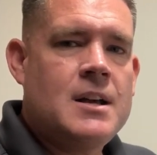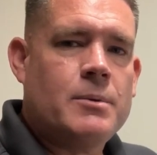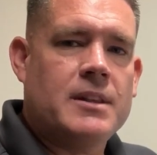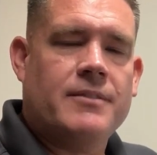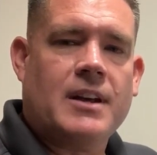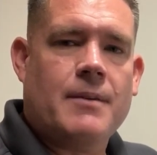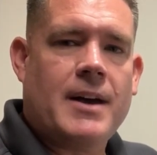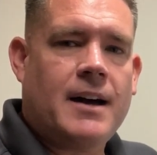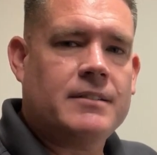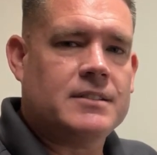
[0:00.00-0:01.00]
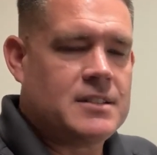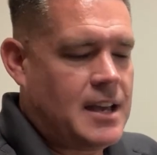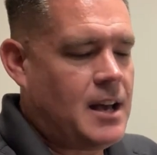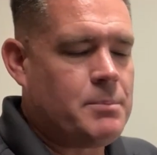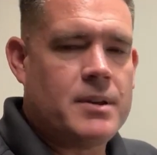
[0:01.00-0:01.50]
We'd love to come out and
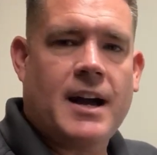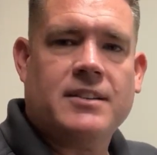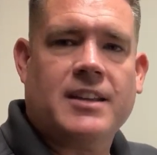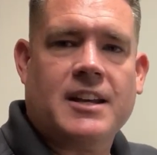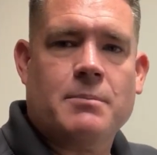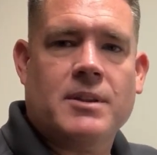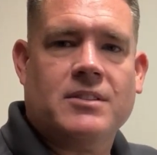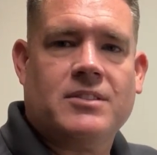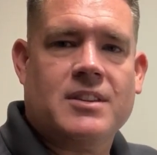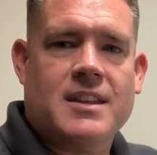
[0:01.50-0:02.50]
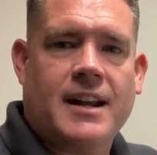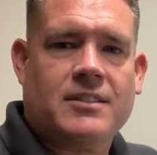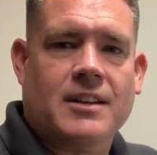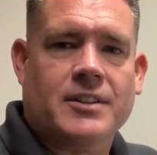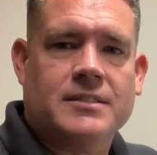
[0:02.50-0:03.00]
help you guys take your business to the next
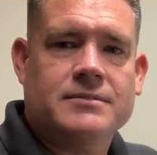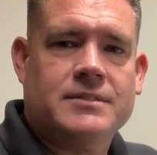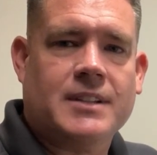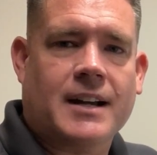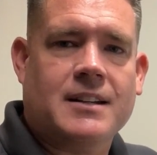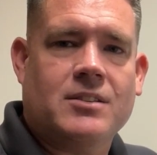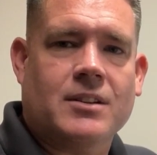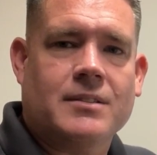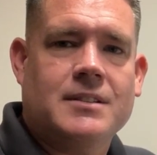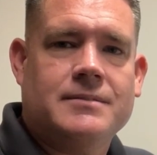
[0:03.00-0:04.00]
level. Talk to you soon.